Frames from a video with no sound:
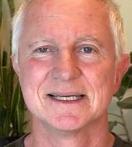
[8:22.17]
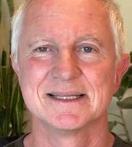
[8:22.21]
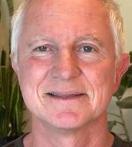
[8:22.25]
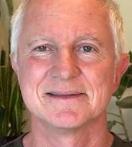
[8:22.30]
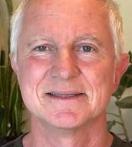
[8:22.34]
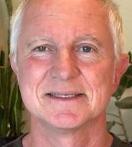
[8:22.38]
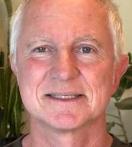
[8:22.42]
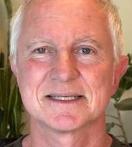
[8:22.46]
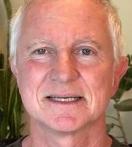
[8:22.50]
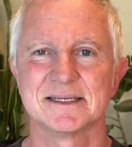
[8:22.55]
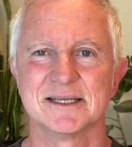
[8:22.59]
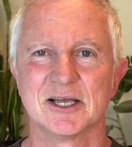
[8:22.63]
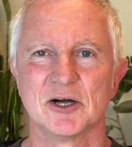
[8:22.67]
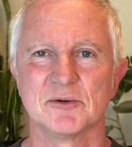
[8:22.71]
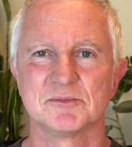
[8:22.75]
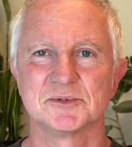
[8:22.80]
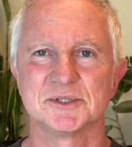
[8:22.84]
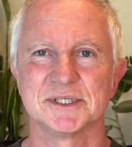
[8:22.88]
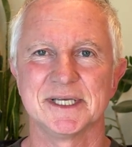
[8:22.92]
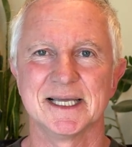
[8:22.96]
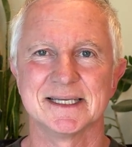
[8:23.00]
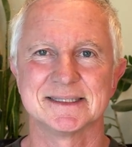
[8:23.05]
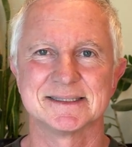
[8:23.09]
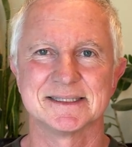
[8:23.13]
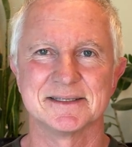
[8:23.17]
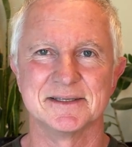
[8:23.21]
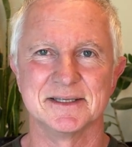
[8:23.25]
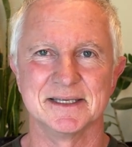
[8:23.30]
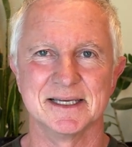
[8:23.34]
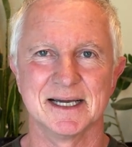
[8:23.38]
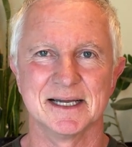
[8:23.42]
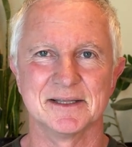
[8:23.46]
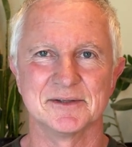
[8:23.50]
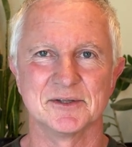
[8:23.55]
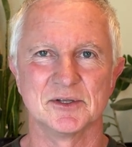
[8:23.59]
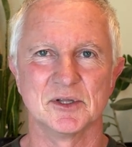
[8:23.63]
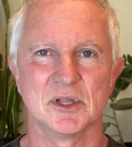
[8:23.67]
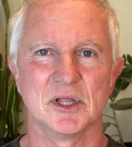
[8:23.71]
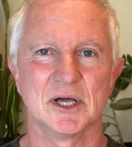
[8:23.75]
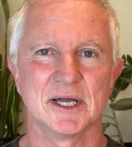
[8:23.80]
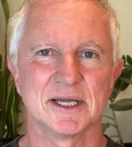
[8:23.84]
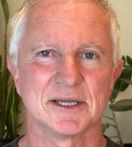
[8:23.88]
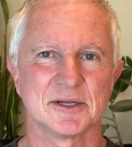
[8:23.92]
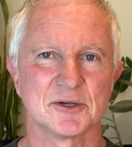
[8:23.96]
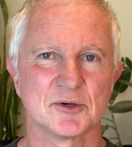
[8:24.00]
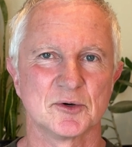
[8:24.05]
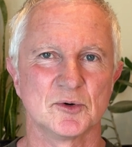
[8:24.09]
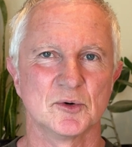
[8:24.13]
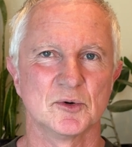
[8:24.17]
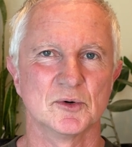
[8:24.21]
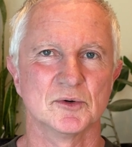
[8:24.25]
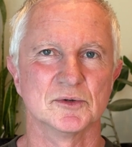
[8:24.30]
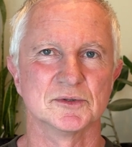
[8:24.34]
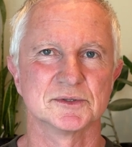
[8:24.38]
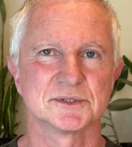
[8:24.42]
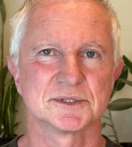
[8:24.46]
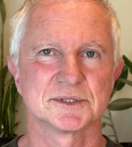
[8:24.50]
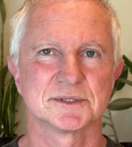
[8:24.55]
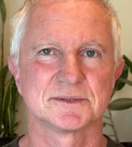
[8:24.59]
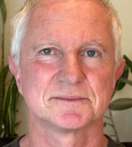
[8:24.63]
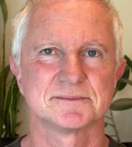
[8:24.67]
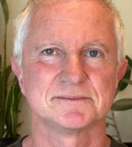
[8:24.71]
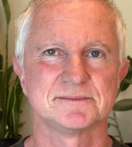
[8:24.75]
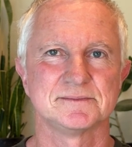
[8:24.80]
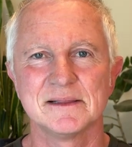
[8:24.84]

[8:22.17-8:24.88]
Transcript: This can help to get to the underlying cause.